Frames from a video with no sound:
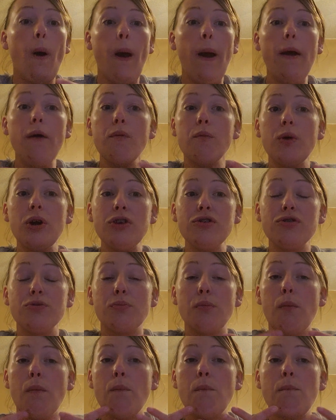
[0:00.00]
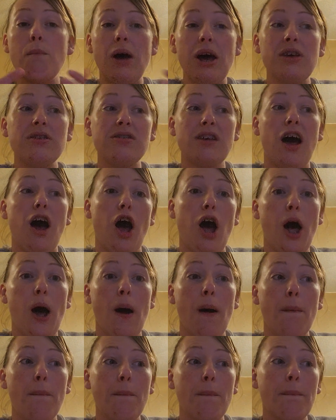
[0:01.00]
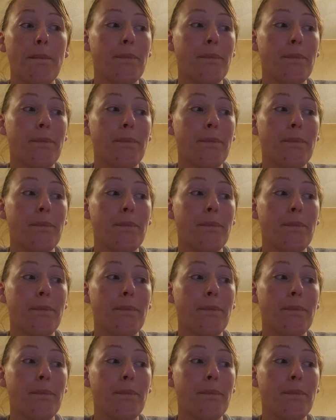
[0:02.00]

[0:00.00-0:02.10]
If we mess up,